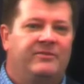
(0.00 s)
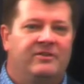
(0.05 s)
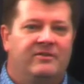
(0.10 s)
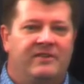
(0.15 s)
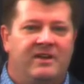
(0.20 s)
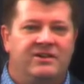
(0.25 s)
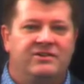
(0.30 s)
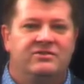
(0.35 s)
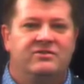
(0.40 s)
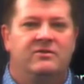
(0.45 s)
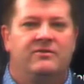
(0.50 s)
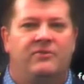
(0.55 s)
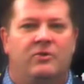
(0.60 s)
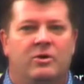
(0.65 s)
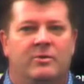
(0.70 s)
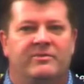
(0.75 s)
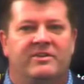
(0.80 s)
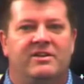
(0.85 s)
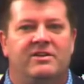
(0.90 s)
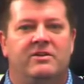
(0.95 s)
observational
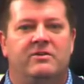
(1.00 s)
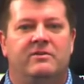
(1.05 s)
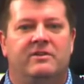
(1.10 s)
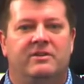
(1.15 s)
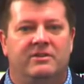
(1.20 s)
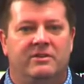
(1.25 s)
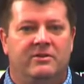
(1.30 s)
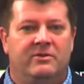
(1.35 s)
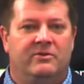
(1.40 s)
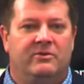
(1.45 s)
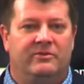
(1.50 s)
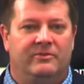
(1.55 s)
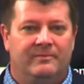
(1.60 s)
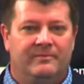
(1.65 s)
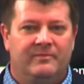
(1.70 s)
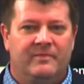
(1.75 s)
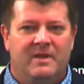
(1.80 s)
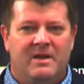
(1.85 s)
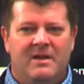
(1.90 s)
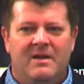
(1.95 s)
forms that you can use.
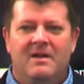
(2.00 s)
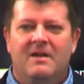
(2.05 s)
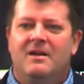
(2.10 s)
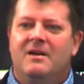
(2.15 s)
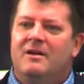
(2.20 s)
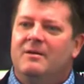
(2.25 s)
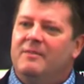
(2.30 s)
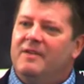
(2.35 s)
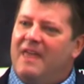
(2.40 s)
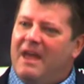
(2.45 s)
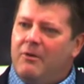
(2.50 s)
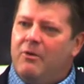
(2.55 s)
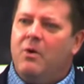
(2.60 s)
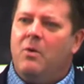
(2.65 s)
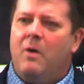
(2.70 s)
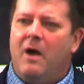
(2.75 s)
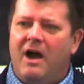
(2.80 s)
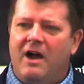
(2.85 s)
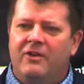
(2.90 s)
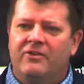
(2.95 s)
But that
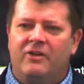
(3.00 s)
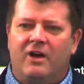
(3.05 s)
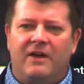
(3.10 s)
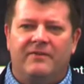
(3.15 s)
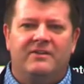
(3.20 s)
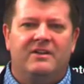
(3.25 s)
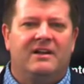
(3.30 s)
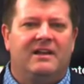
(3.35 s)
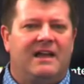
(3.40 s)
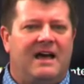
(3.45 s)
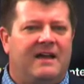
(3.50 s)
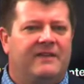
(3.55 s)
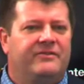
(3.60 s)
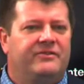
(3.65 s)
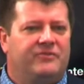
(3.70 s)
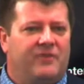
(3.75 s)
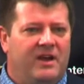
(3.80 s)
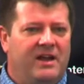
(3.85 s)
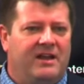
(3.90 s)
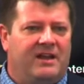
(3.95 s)
requires often a lot
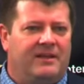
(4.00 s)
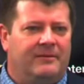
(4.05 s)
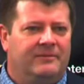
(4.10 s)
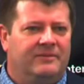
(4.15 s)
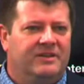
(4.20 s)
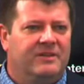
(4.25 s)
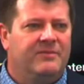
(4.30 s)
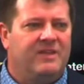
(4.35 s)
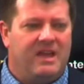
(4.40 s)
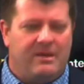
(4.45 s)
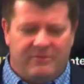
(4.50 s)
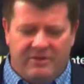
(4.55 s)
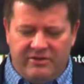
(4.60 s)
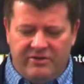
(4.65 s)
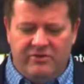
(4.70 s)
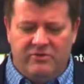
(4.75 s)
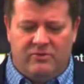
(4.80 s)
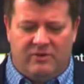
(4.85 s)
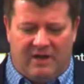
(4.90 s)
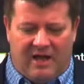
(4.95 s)
of training to be able to
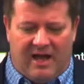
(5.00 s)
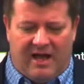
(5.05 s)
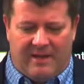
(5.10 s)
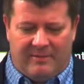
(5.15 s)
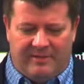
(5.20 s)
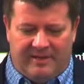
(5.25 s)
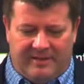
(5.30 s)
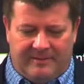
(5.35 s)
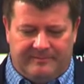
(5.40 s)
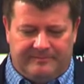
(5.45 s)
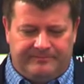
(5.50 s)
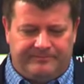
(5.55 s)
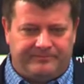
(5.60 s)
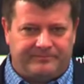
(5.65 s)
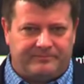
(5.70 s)
do reliably.